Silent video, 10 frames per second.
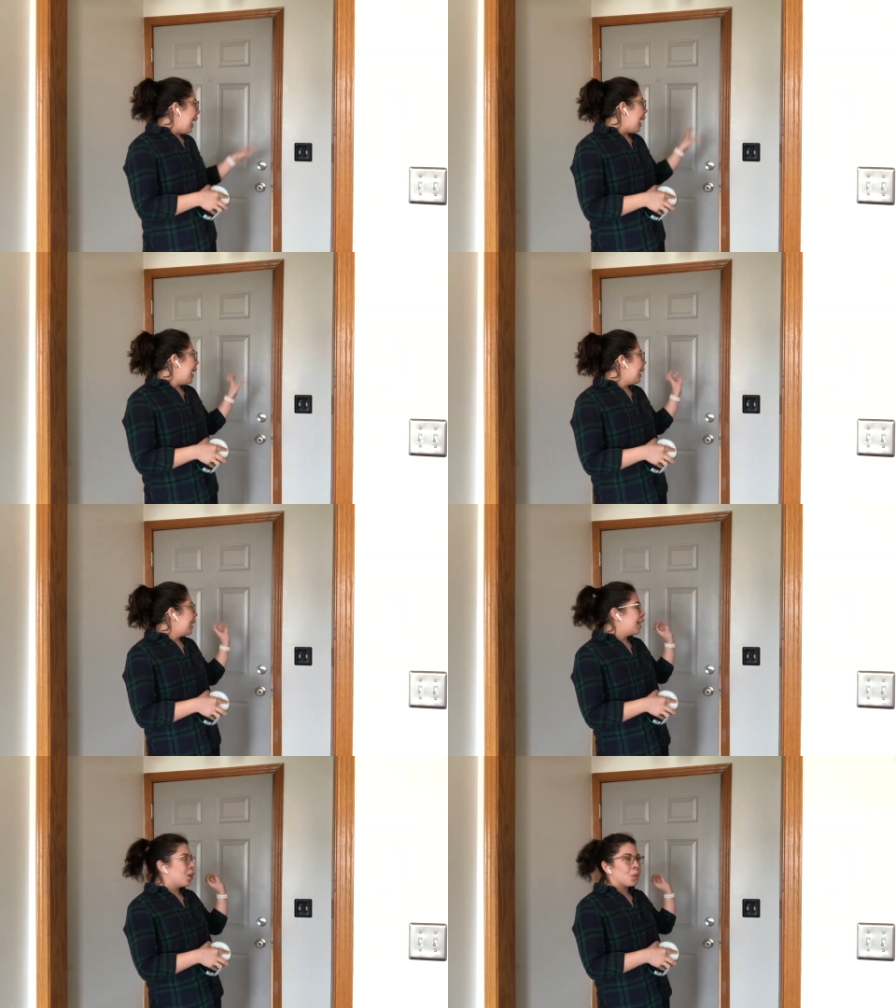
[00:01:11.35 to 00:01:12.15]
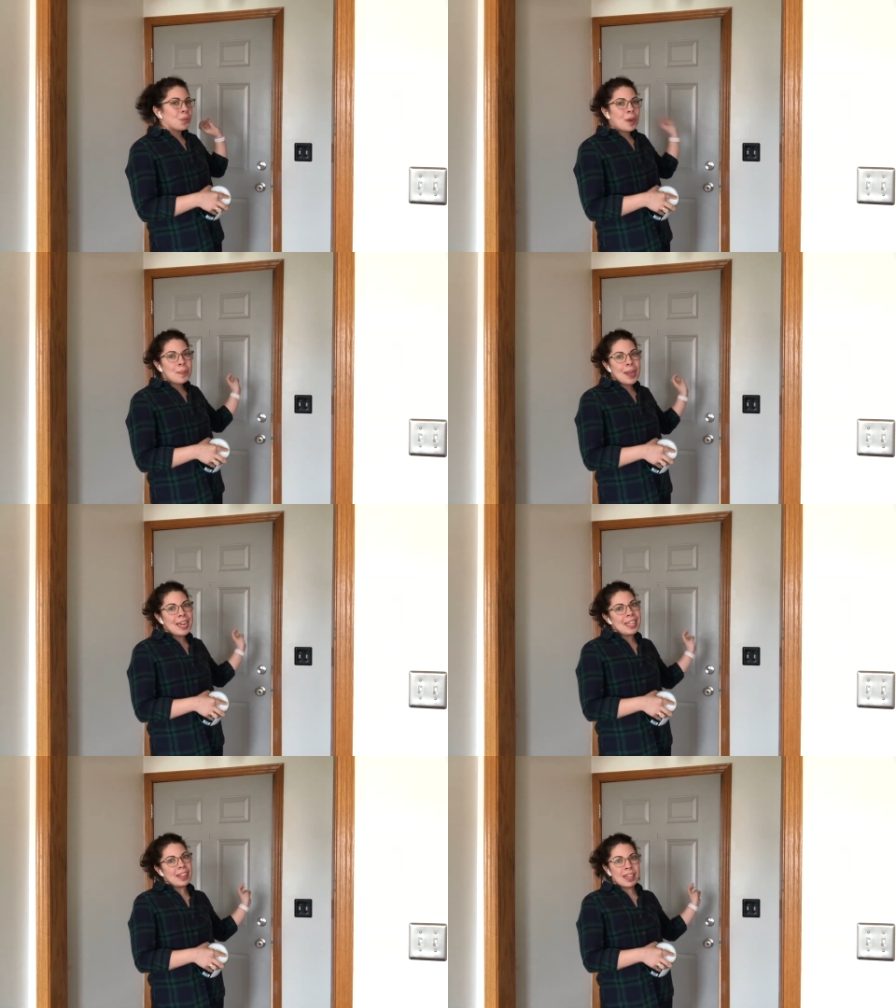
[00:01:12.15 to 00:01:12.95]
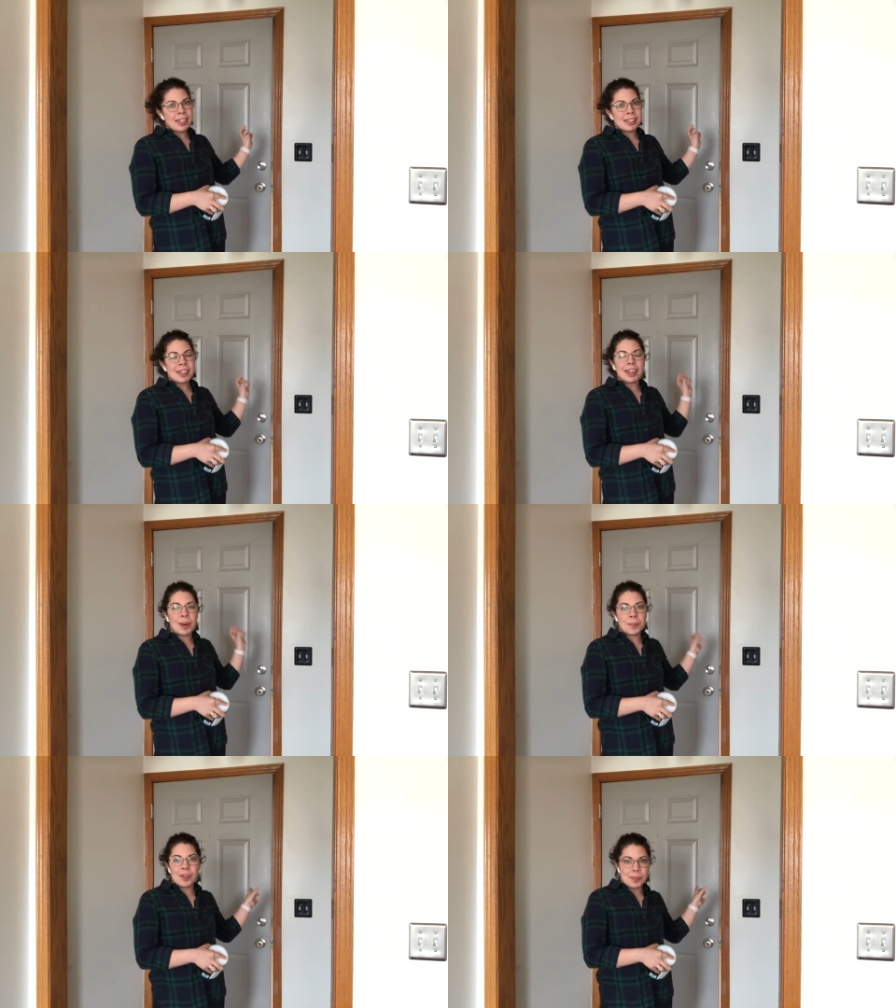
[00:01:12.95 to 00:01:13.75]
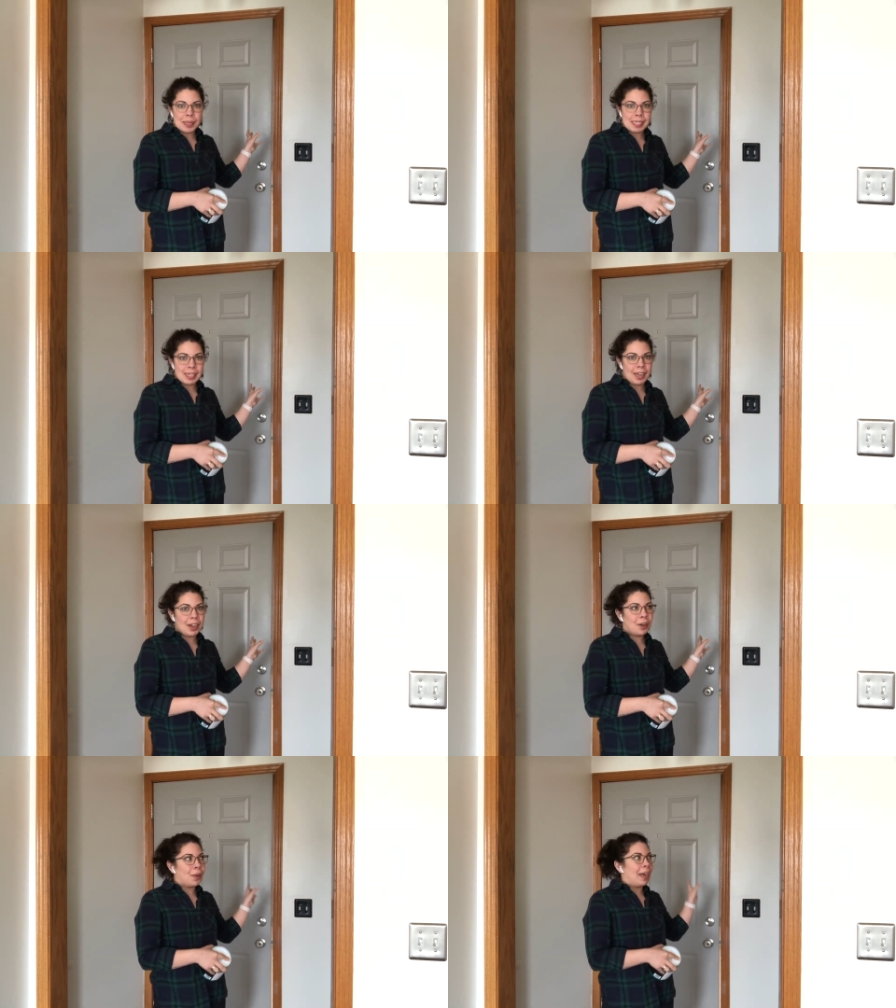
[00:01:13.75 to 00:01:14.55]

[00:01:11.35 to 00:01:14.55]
I repainted this a number of months ago